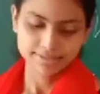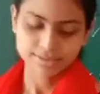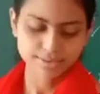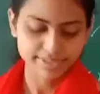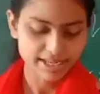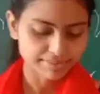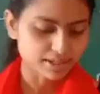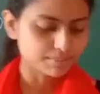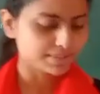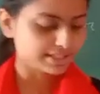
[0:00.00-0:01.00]
So we have
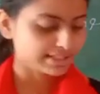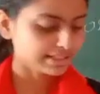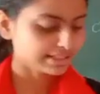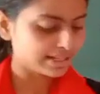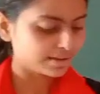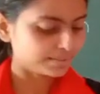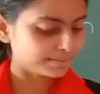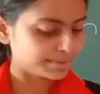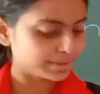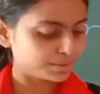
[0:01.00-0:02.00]
completed.
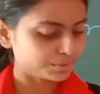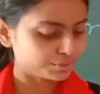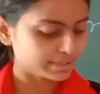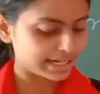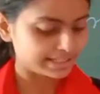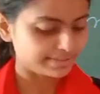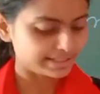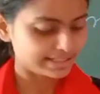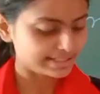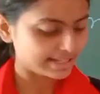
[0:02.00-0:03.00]
Now we will go through the
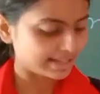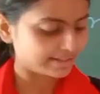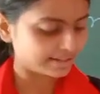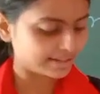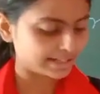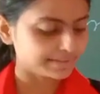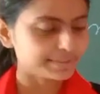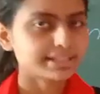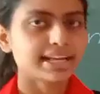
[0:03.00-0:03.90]
activity